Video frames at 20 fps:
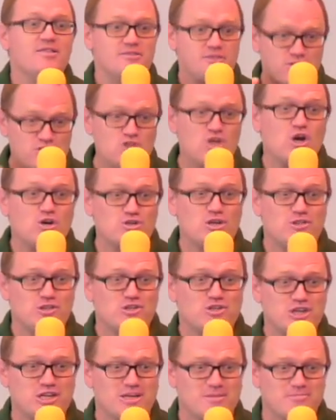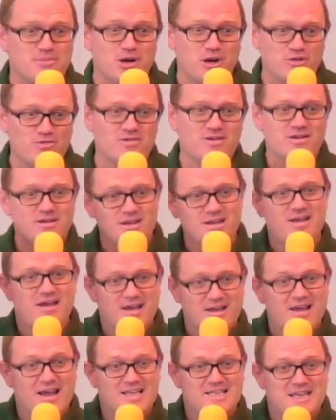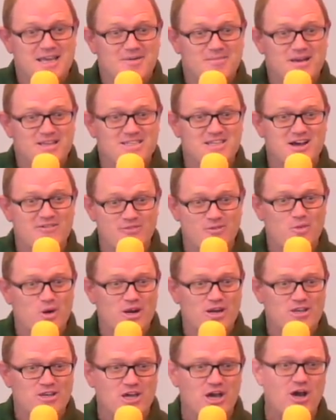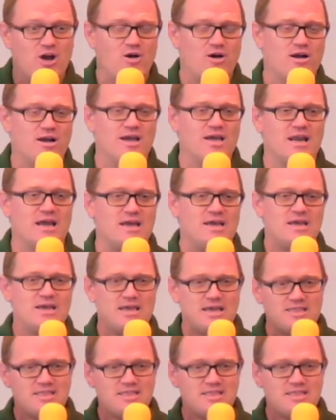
Choked on the chicken bone. I said to myself, I'm ready to go. And in